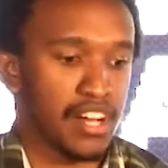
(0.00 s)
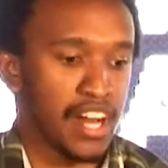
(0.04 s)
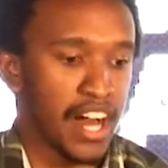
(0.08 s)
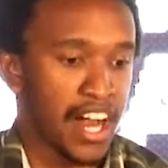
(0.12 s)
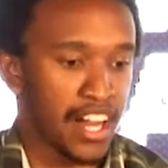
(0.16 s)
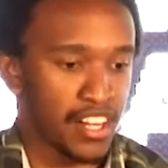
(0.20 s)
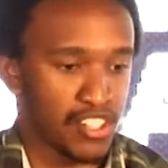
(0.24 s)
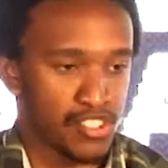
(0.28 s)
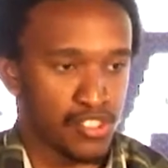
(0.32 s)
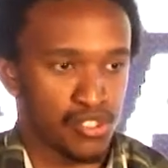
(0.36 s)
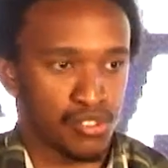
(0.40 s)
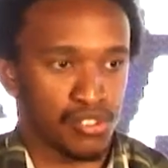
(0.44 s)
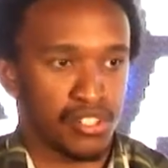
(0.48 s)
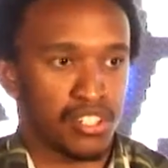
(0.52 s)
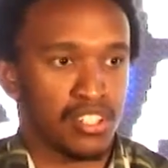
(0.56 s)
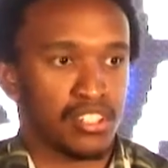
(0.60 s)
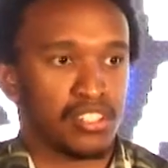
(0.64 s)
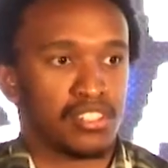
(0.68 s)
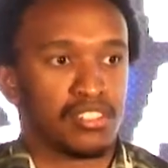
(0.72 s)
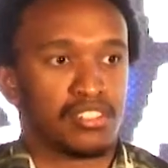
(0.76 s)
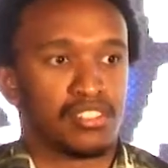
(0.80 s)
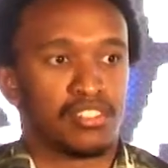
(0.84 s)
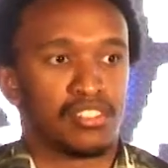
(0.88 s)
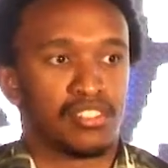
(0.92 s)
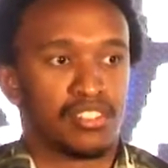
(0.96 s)
actual
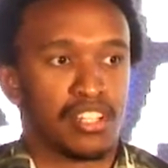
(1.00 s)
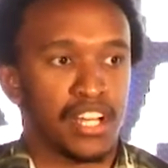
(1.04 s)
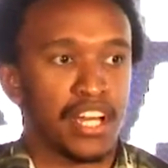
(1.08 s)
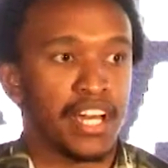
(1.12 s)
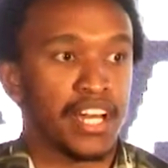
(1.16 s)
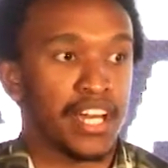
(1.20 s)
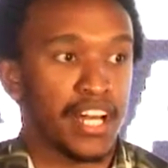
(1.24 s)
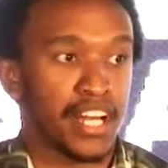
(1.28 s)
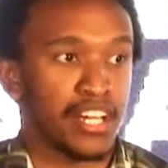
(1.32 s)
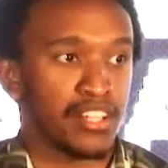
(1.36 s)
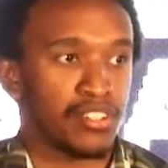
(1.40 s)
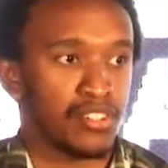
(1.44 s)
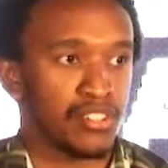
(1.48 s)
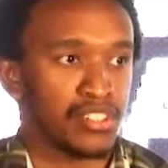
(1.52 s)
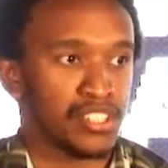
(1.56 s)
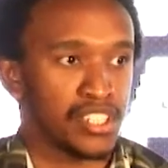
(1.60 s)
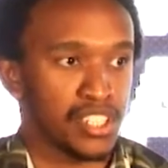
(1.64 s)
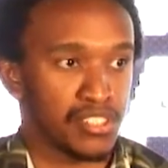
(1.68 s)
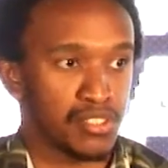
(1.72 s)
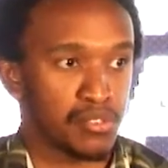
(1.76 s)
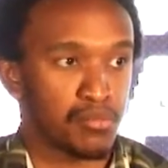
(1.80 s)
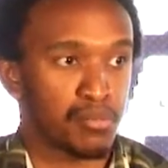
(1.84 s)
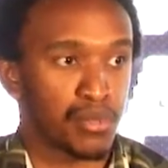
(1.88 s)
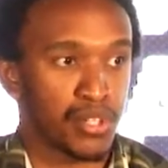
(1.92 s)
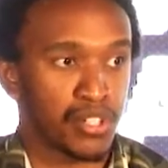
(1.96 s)
AI, not
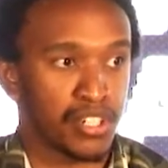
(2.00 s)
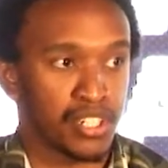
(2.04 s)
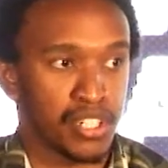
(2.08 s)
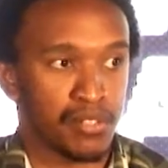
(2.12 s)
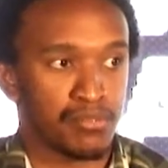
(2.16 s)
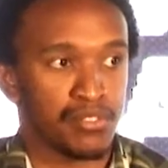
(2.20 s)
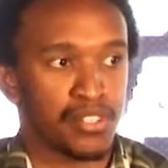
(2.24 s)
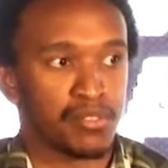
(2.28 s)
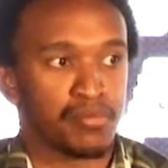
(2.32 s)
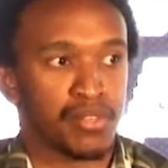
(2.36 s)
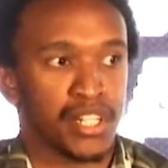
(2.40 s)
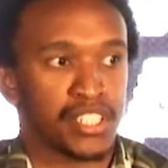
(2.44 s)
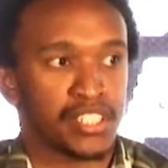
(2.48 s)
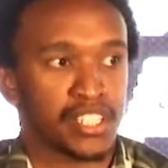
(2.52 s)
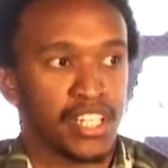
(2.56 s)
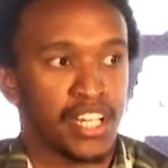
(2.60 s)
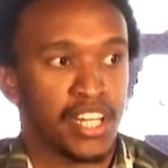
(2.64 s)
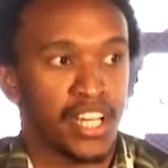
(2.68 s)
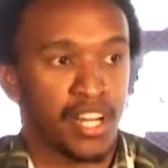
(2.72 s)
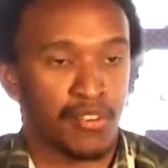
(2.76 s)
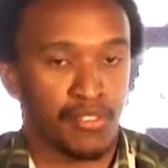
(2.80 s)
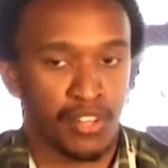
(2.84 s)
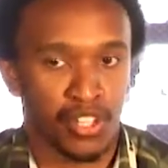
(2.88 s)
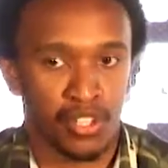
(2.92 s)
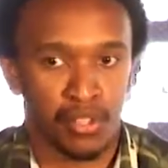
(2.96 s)
just programs, but
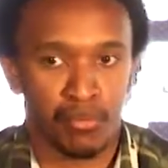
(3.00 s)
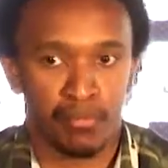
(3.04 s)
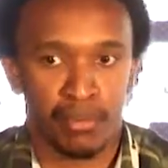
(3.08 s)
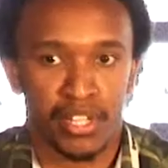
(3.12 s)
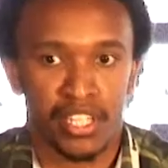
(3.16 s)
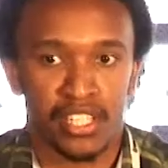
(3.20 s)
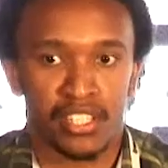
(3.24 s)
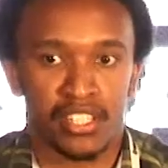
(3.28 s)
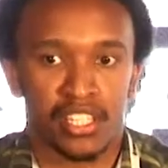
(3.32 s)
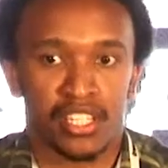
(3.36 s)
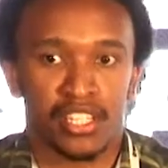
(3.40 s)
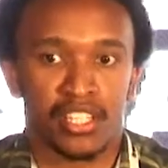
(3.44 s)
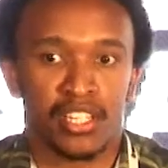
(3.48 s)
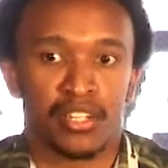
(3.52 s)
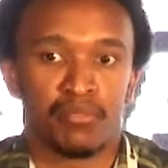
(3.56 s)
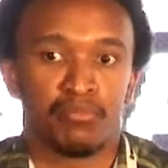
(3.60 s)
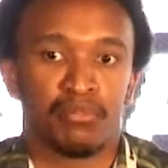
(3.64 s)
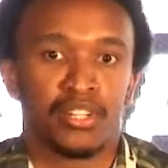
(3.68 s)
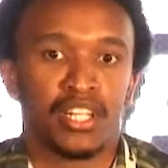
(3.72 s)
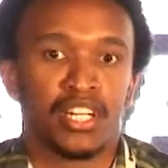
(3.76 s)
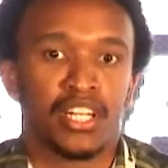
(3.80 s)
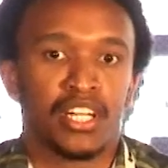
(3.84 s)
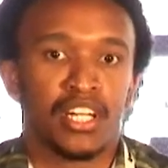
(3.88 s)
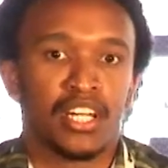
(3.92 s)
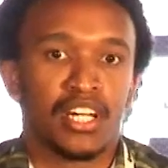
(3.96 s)
AI where you played the game
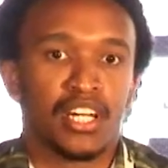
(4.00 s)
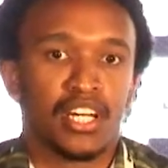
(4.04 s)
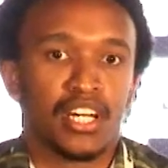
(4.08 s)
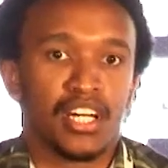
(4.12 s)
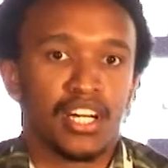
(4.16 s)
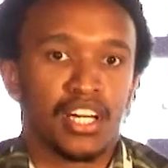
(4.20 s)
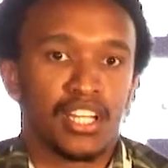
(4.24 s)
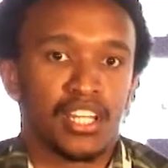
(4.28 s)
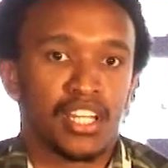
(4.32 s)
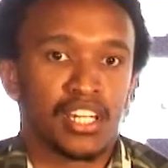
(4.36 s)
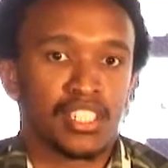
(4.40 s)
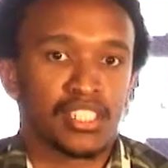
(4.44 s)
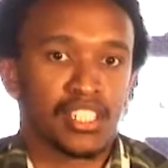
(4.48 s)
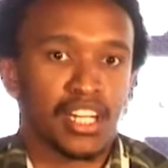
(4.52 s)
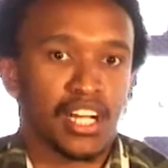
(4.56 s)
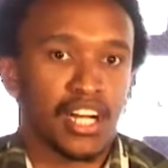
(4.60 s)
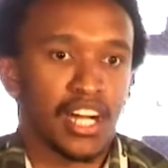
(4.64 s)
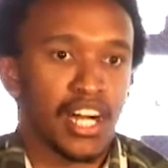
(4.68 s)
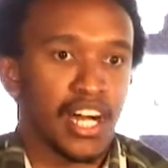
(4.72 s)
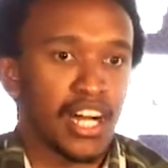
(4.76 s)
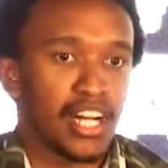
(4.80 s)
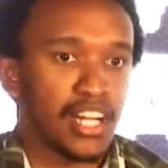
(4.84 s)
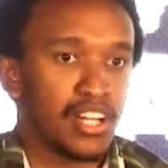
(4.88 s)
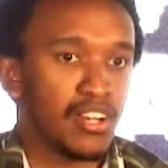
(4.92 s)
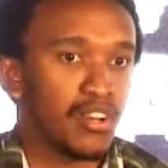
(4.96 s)
that
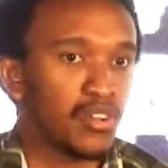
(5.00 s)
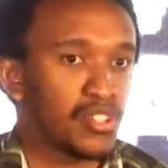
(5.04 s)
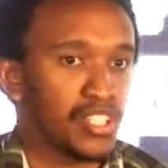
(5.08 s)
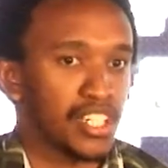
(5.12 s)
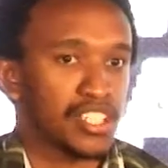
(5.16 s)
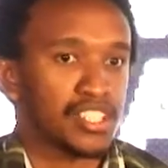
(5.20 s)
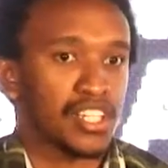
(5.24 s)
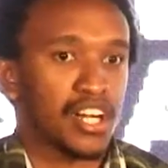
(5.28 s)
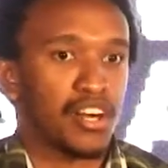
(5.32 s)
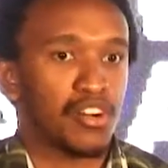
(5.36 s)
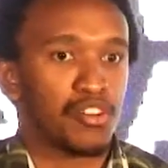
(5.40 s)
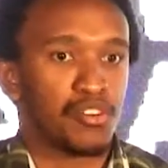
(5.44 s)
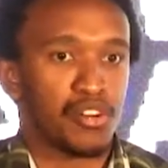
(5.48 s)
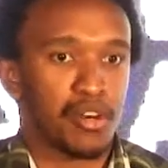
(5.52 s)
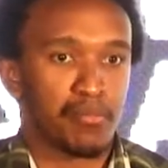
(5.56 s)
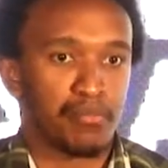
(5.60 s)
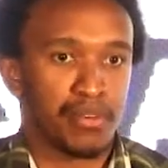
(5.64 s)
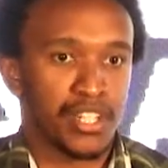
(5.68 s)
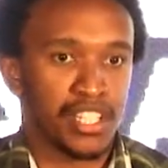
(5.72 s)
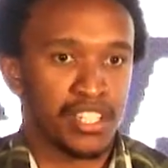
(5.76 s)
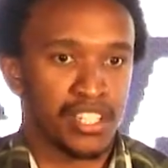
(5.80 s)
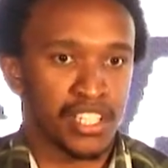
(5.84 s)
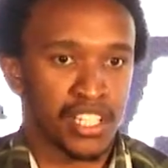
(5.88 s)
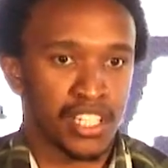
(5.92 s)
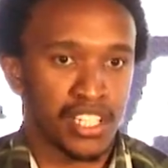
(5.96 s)
looked at how you are
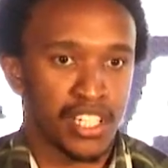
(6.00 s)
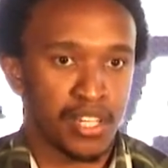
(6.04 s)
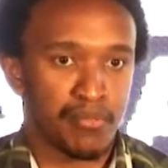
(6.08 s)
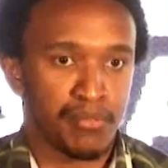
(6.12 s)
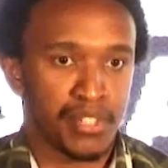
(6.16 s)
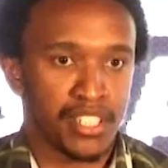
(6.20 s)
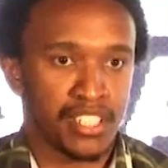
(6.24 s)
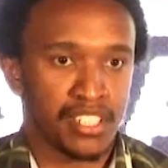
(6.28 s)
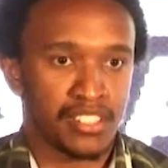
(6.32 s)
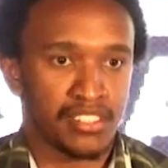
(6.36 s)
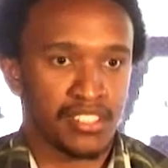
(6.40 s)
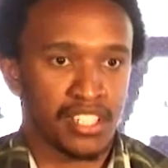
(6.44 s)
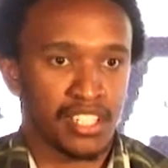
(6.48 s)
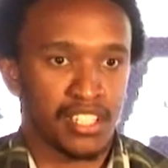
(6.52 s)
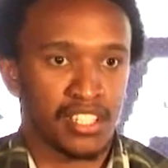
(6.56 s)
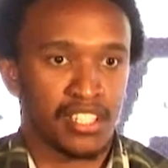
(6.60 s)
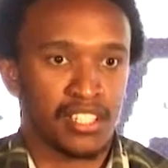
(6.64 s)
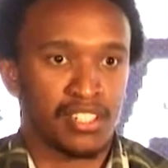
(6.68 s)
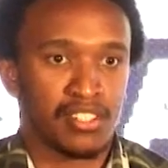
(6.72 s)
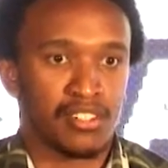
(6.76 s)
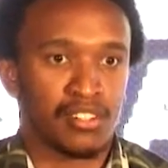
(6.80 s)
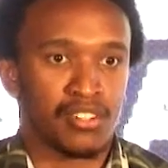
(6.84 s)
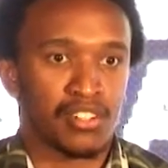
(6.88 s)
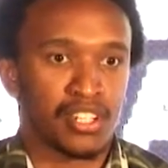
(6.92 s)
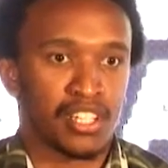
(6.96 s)
playing the game and
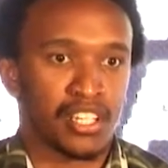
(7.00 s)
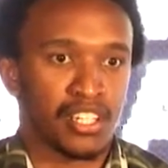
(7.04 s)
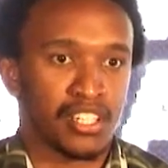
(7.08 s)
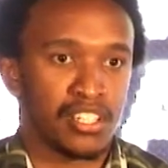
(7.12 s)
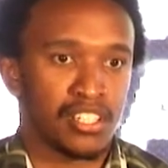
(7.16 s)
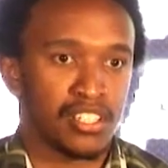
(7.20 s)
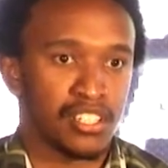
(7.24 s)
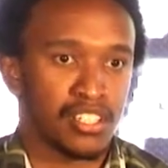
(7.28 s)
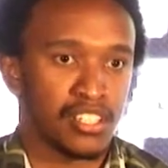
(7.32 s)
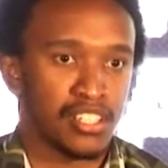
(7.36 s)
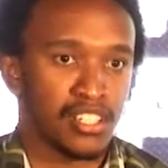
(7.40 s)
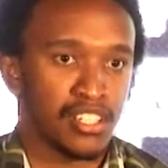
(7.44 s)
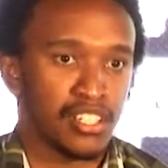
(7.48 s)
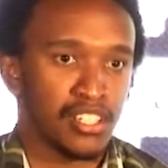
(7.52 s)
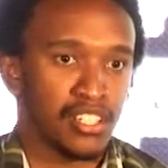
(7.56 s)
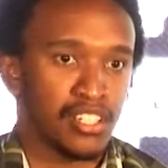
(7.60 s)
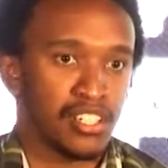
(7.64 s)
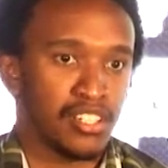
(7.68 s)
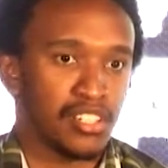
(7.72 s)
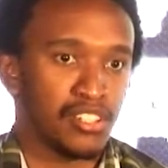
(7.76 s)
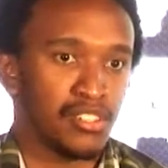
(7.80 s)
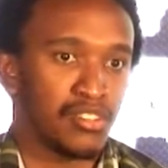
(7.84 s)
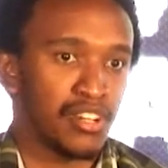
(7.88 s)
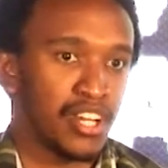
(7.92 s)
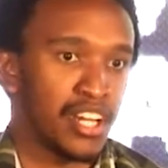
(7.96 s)
decided, okay,
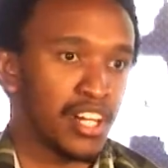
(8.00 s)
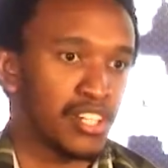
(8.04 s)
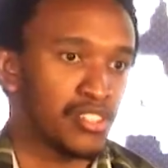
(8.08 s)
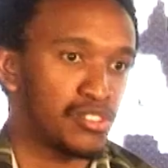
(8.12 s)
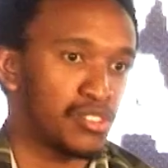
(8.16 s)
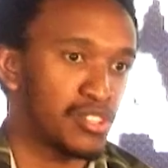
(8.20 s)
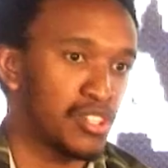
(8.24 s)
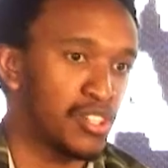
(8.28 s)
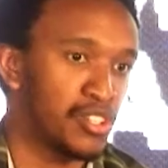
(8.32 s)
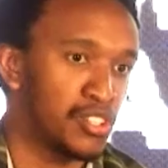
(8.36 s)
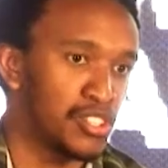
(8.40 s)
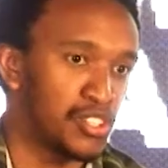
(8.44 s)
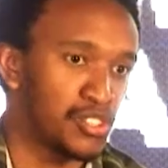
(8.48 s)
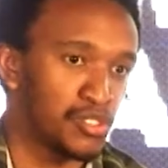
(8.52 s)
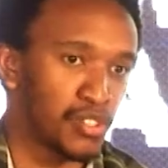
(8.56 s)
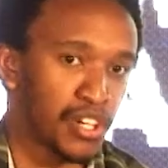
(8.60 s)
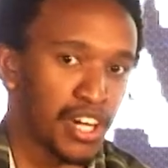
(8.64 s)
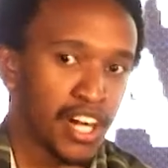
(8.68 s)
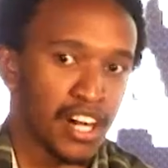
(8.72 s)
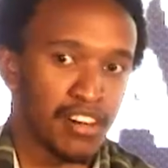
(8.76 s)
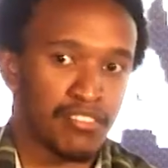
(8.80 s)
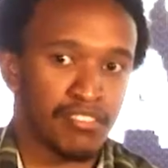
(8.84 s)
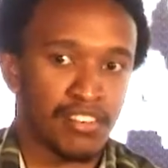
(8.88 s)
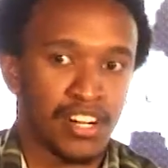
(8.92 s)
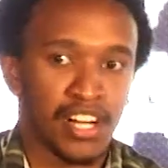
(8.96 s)
you like to go into
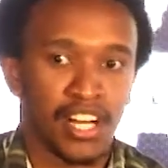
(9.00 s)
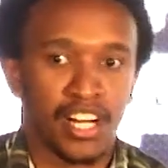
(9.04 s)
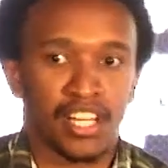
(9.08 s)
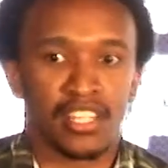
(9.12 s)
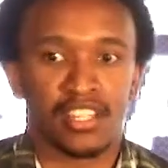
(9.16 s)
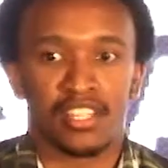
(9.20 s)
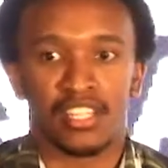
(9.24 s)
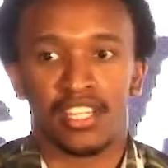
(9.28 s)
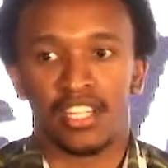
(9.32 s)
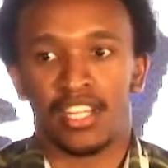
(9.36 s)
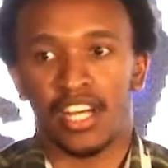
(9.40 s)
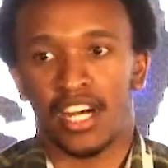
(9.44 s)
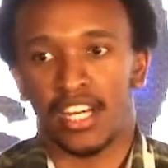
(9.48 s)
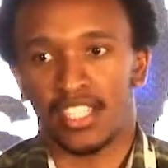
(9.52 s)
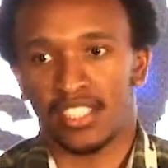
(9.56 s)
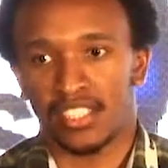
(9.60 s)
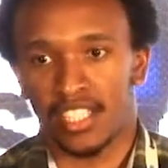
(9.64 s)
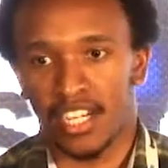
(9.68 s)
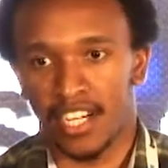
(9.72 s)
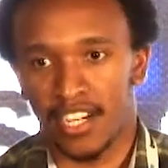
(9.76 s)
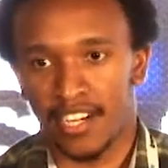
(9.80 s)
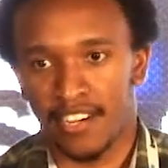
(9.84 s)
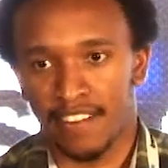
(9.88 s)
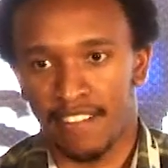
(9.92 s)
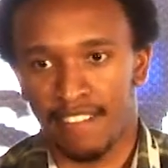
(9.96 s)
cover and then
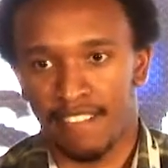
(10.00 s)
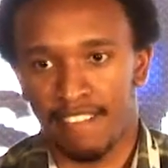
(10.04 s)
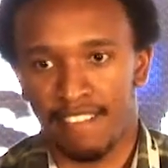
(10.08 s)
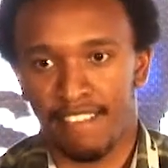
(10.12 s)
attack.